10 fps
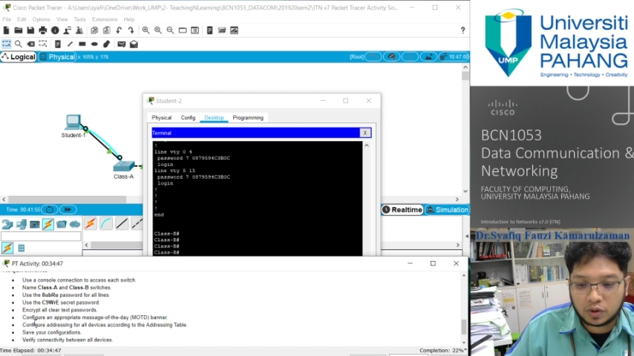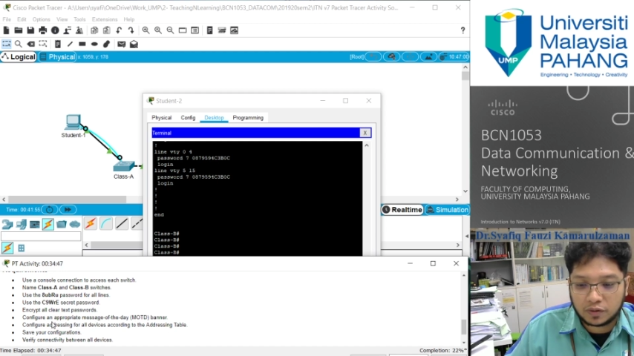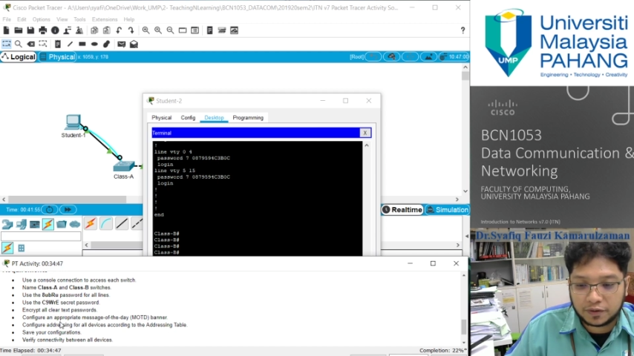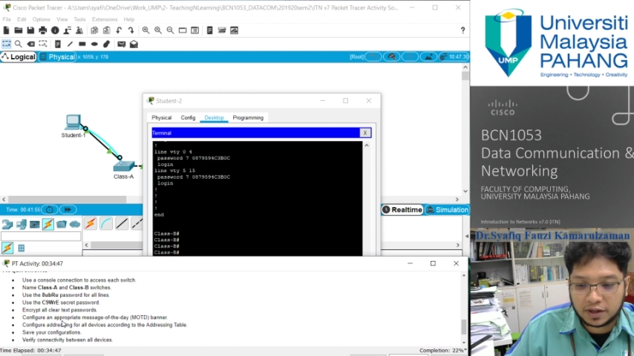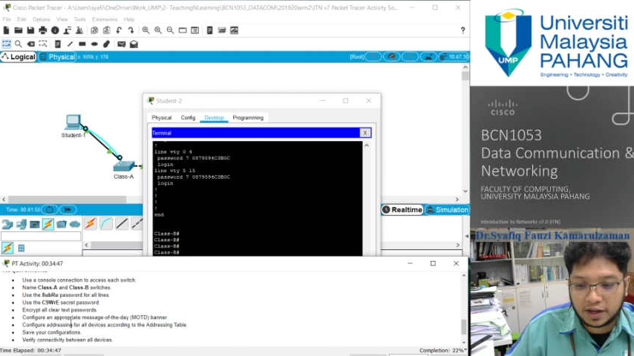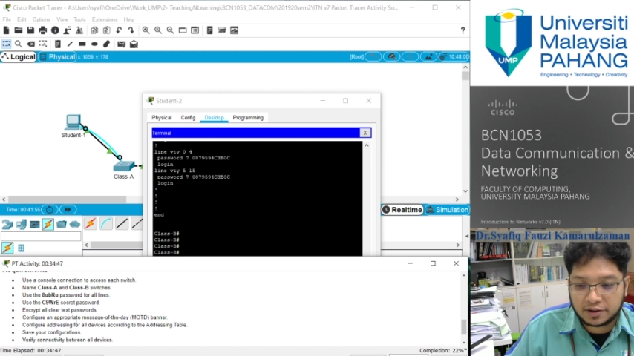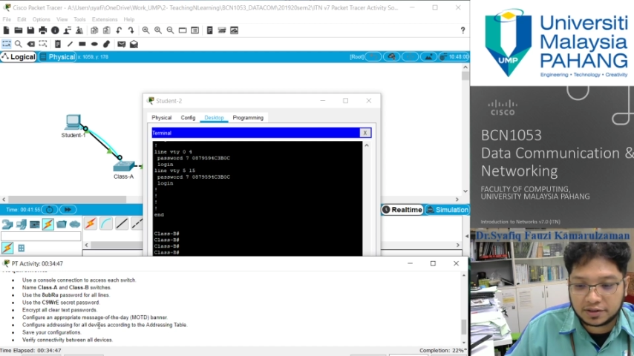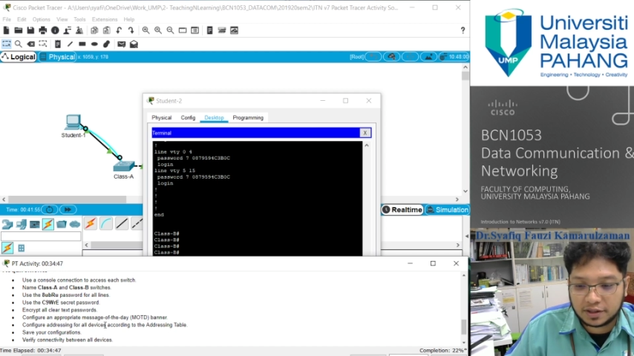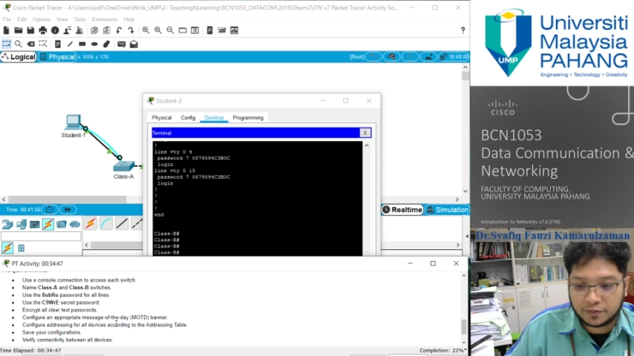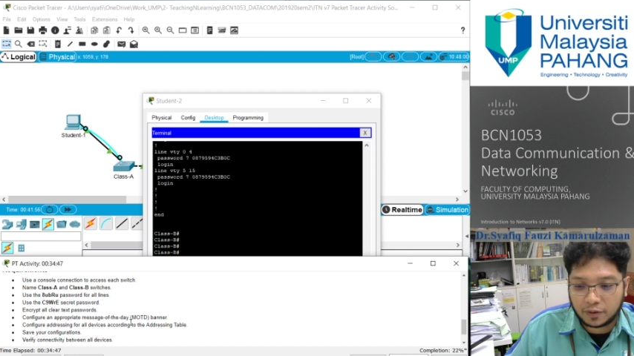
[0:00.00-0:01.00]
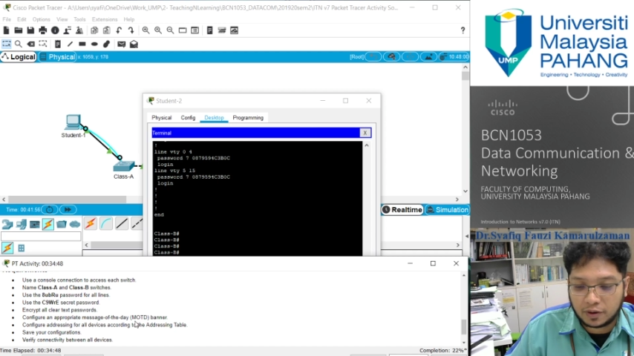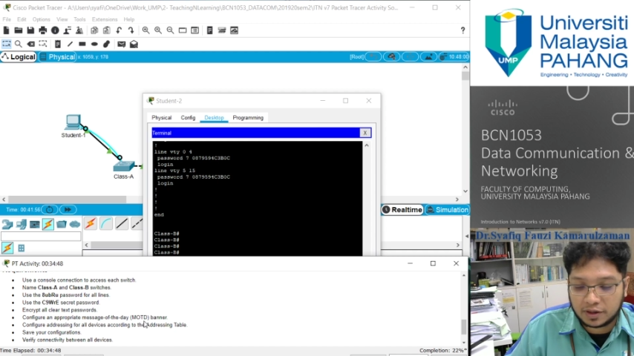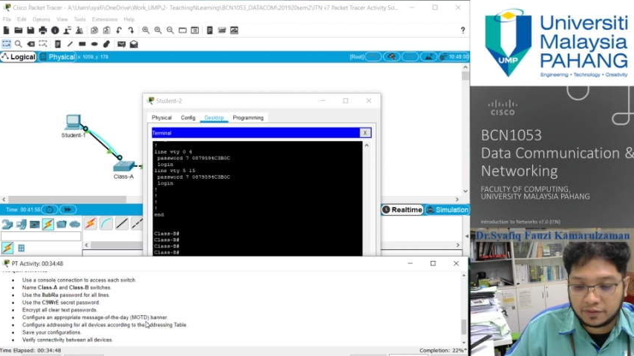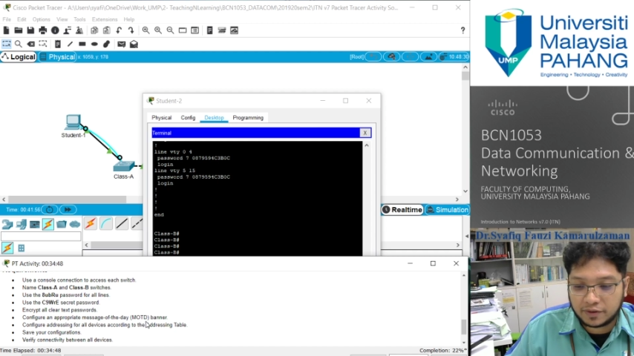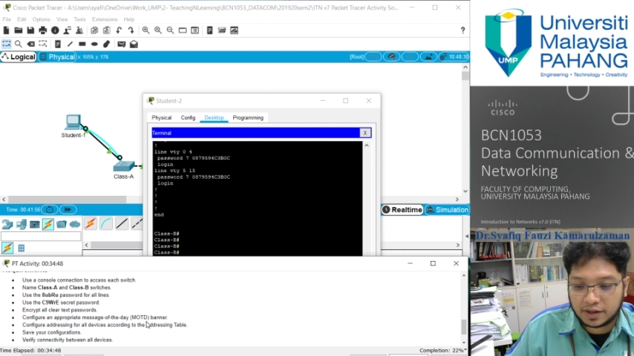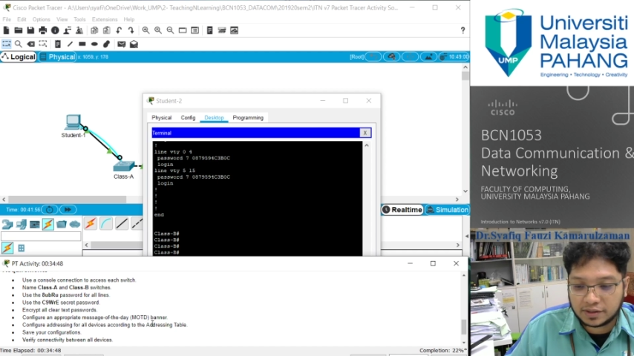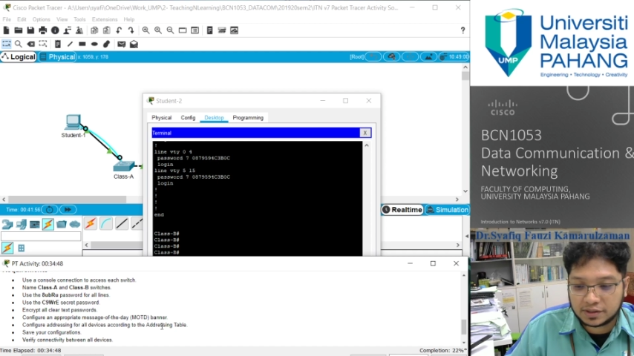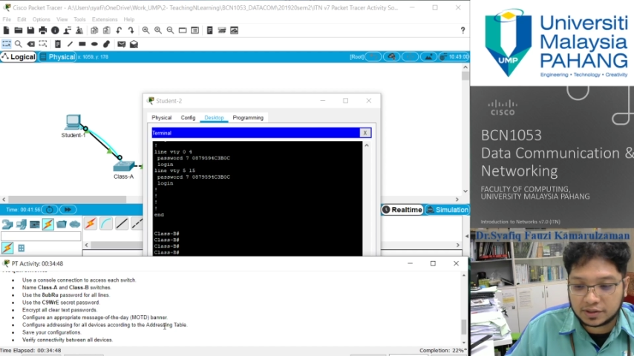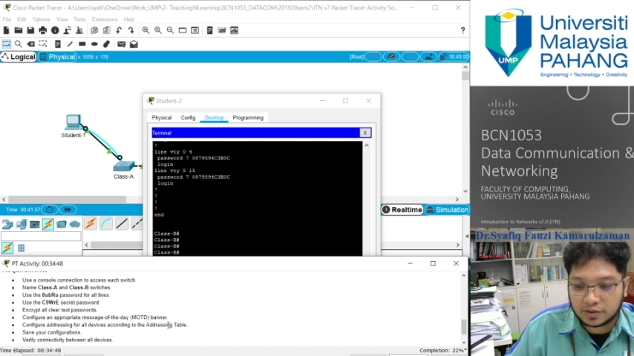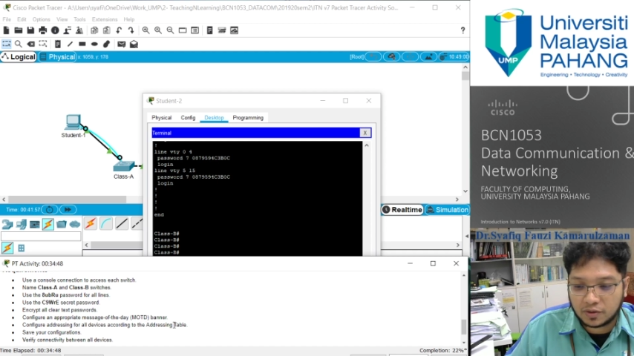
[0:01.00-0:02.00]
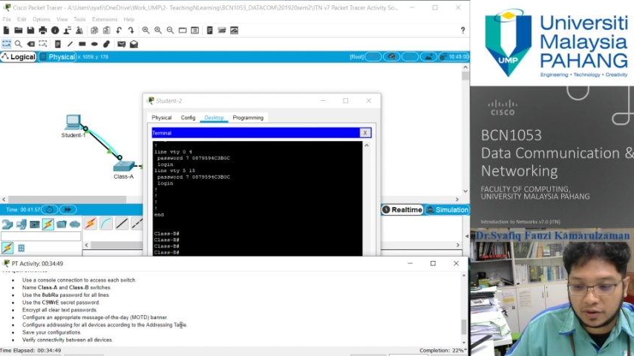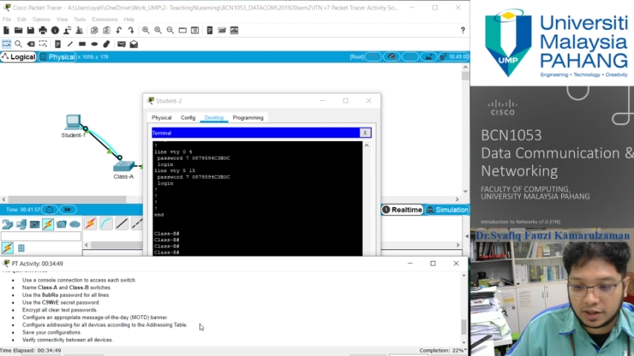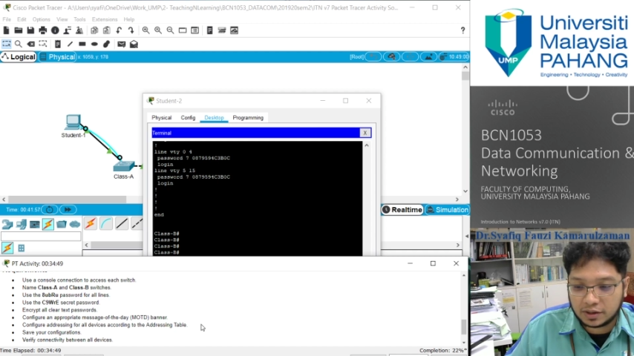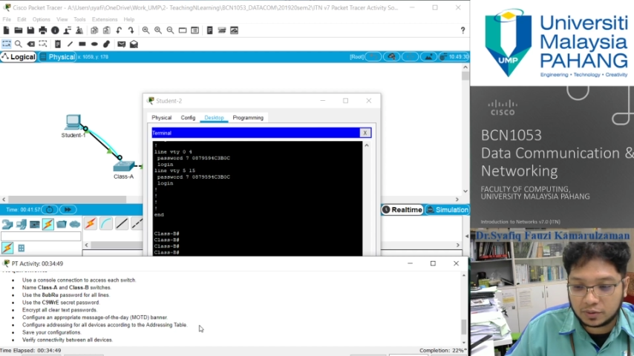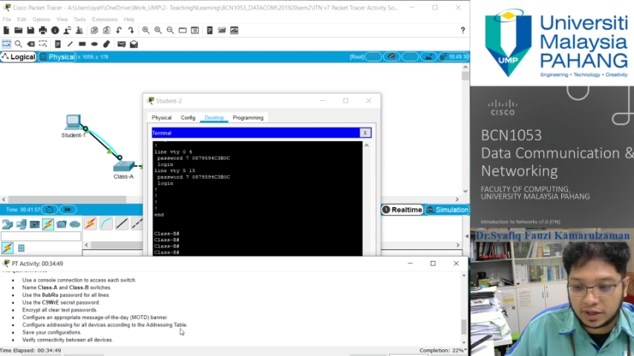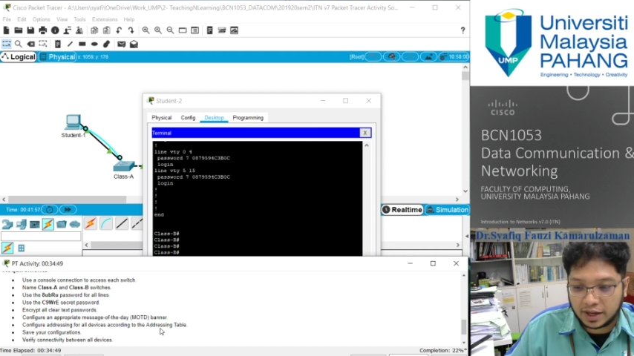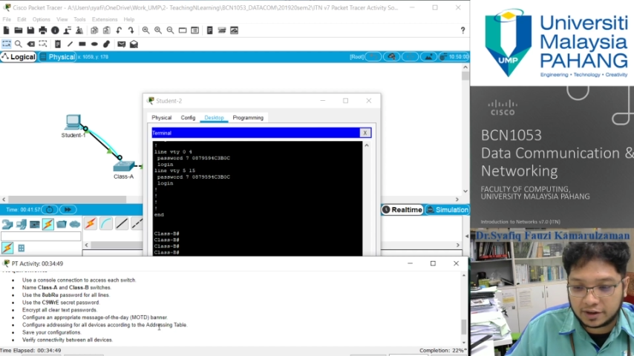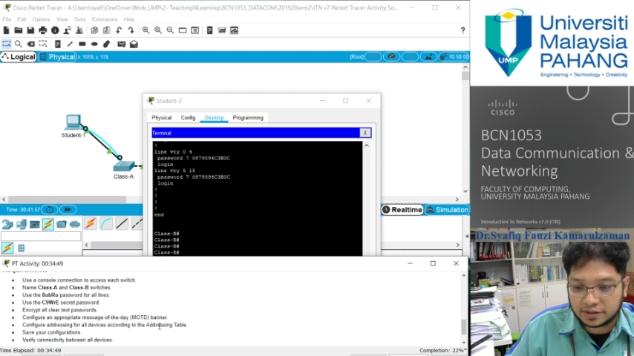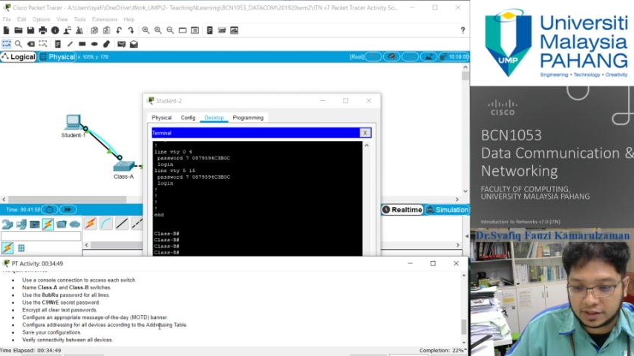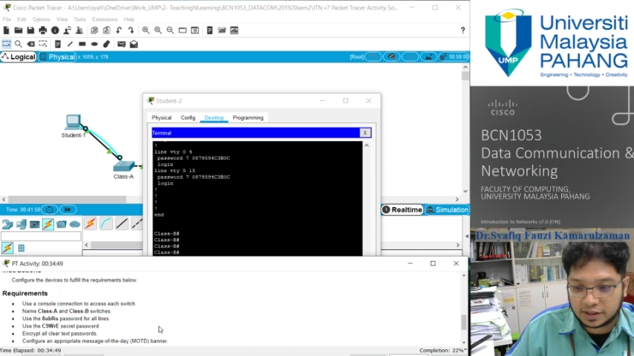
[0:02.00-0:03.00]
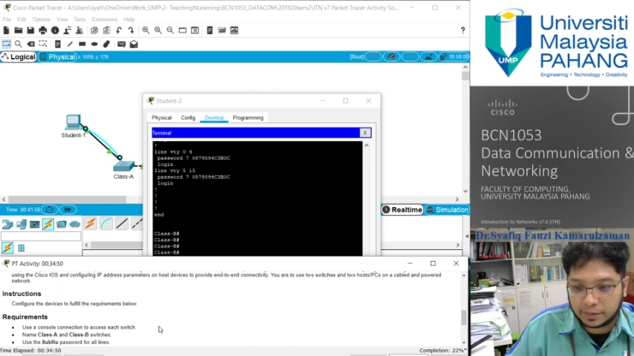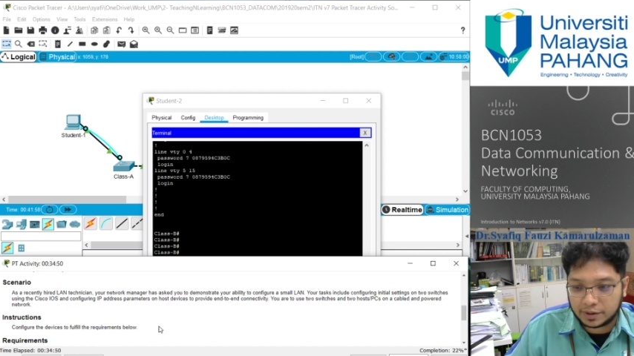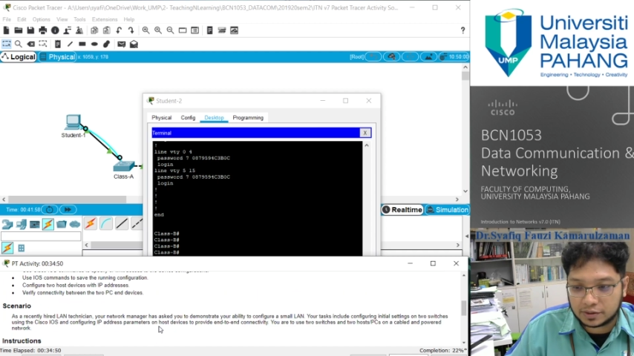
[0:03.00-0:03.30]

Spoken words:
configure addressing for all devices according to the addressing table.